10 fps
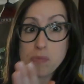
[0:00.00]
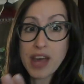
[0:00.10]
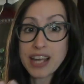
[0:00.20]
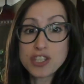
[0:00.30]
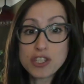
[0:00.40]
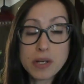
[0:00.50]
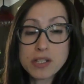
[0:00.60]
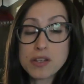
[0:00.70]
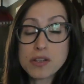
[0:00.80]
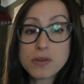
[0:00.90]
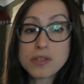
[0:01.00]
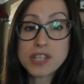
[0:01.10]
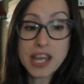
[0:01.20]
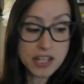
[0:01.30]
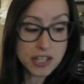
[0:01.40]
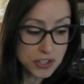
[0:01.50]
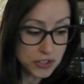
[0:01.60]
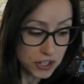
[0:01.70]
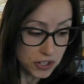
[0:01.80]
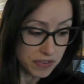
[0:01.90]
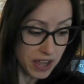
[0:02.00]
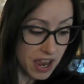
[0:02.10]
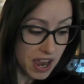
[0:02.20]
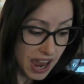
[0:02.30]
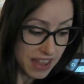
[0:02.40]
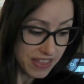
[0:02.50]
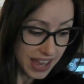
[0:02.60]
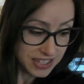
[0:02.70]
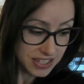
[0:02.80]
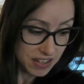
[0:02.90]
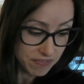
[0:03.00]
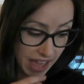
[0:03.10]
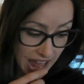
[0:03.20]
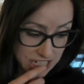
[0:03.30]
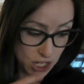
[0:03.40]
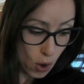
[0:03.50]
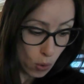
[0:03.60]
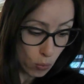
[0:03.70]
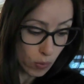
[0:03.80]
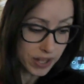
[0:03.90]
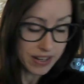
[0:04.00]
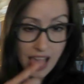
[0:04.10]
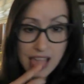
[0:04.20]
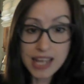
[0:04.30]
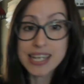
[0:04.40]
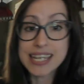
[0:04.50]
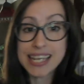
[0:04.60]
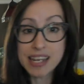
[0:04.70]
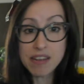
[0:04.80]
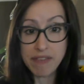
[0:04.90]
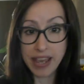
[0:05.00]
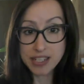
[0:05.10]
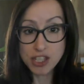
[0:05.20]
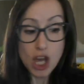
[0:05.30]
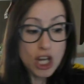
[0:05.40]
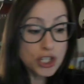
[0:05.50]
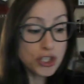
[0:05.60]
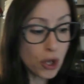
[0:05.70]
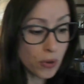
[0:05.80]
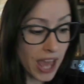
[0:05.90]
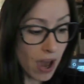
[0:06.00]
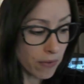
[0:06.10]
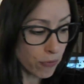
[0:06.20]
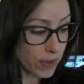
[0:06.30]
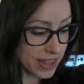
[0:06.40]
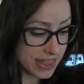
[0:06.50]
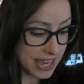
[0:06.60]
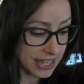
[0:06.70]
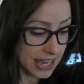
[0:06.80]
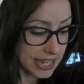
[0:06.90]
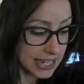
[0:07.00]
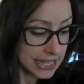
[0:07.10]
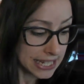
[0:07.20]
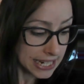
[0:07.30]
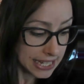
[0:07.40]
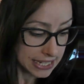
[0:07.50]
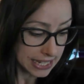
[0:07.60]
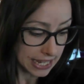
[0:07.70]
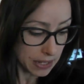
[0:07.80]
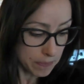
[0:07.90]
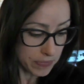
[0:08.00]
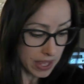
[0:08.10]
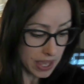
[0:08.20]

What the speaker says: That's your musculocutaneous nerve. And that's, in fact, what it innervates. So now if we think clinically,